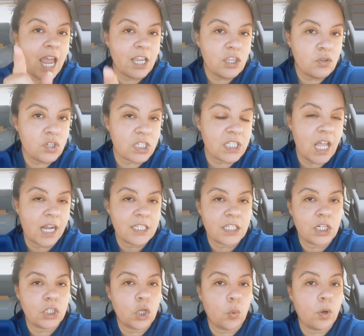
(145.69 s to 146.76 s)
and you just
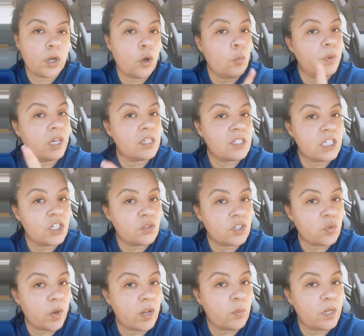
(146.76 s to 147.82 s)
locked in a lower note because the
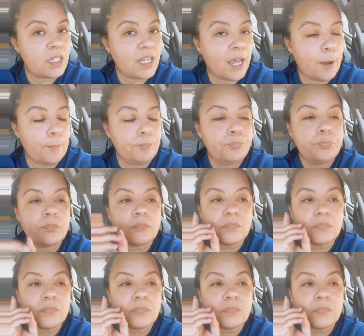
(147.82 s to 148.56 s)
interest rate went down.